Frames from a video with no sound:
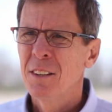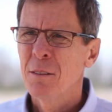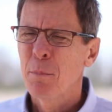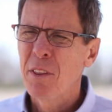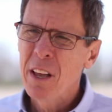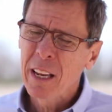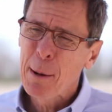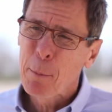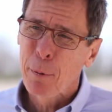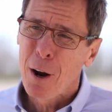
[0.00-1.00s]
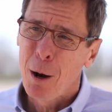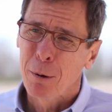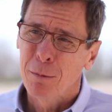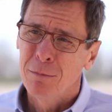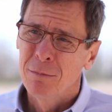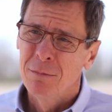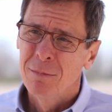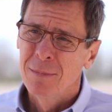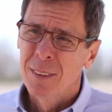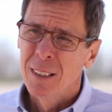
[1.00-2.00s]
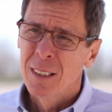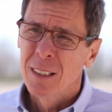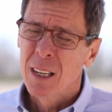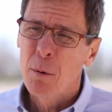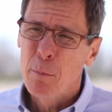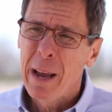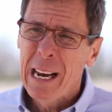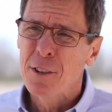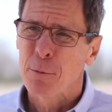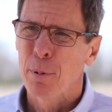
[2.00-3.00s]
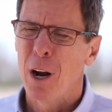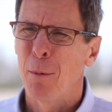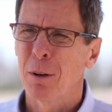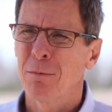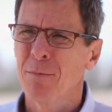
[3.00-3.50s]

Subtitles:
But then came a problem, a major problem.